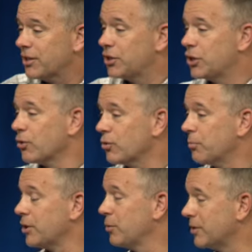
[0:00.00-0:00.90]
to children,
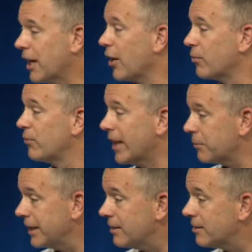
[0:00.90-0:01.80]
but to entire
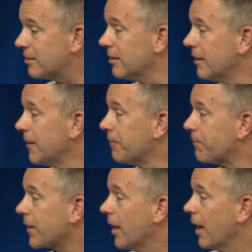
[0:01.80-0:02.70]
families
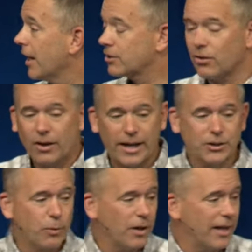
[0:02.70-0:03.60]
uh, as long as
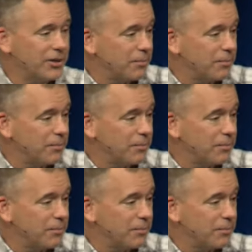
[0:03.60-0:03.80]
well as